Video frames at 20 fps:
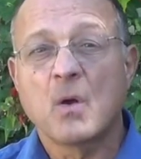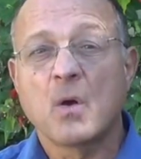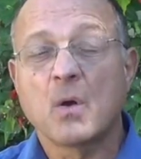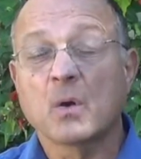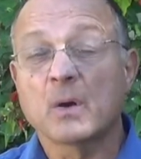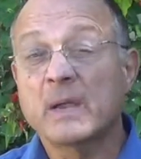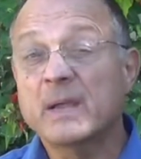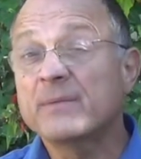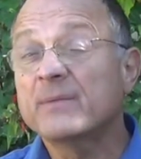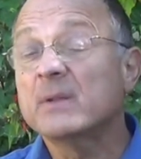
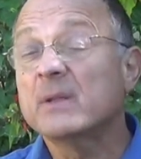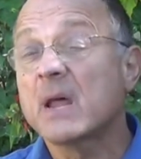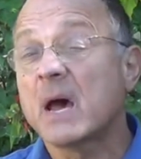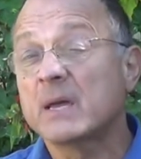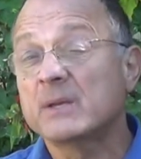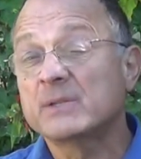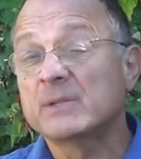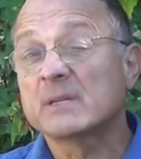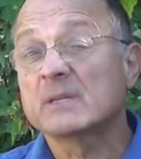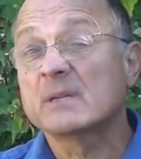or even
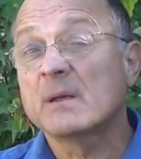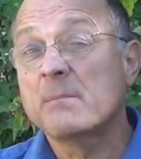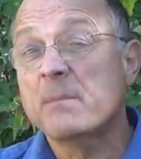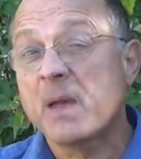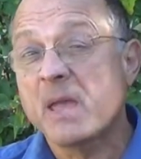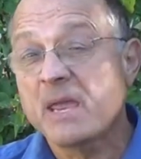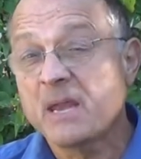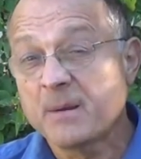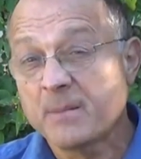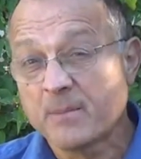not just an
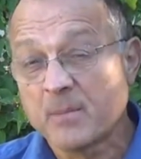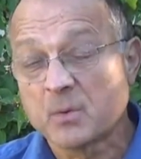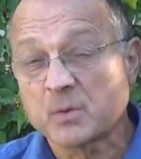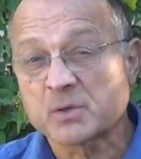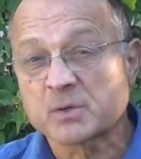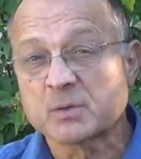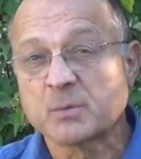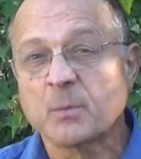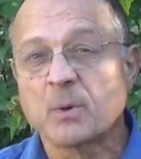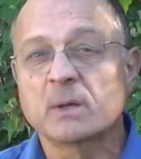
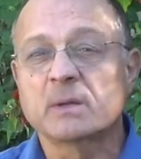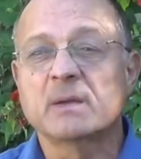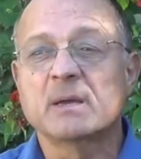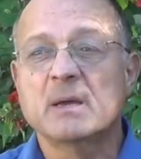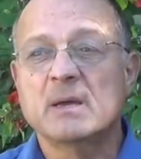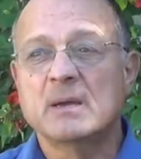emotional one.